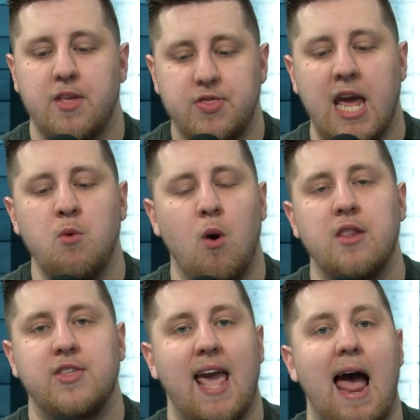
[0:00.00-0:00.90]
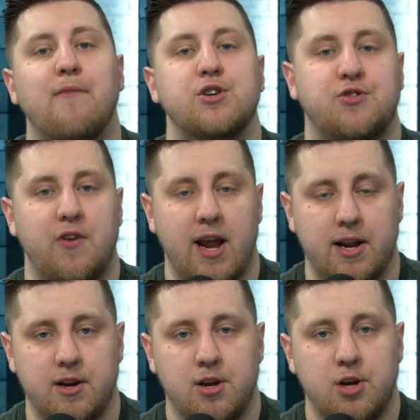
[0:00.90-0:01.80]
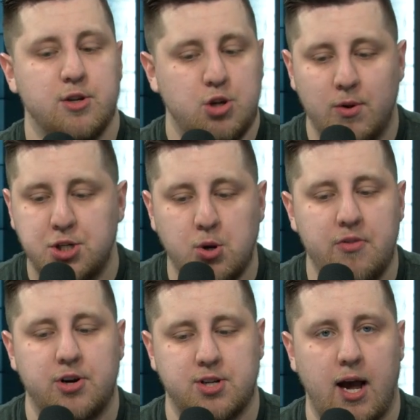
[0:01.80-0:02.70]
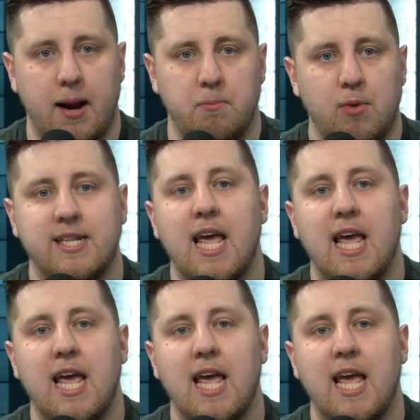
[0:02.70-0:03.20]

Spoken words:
they want the average fan to enjoy their time, right?